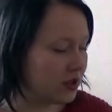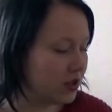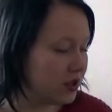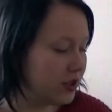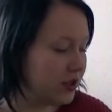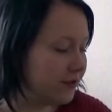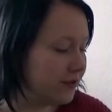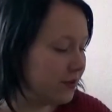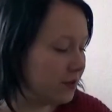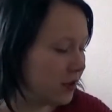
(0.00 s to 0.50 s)

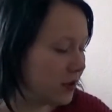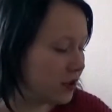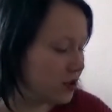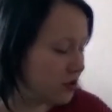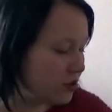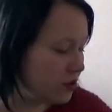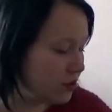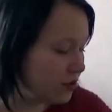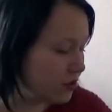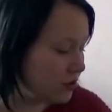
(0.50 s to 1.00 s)
shift my
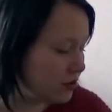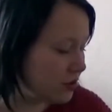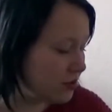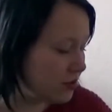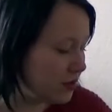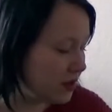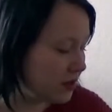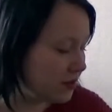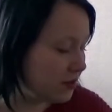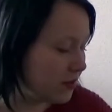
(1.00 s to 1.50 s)
show notes
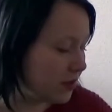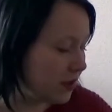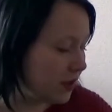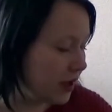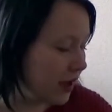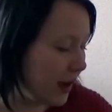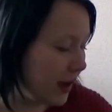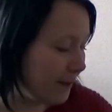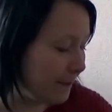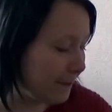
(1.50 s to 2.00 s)
a bit.
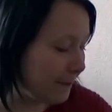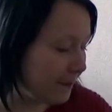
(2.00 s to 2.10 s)
Yeah.